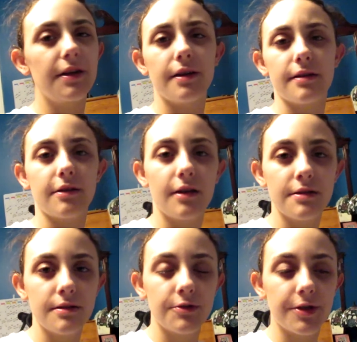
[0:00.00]
yeah to
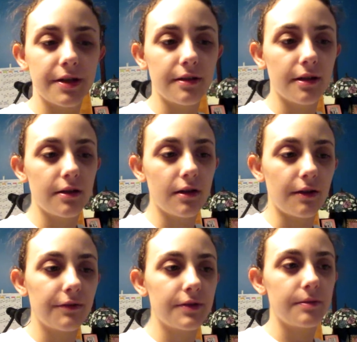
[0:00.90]
concentrate
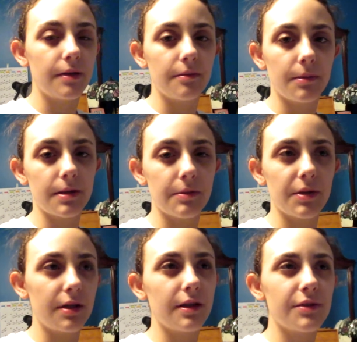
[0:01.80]
enough to be able to pee.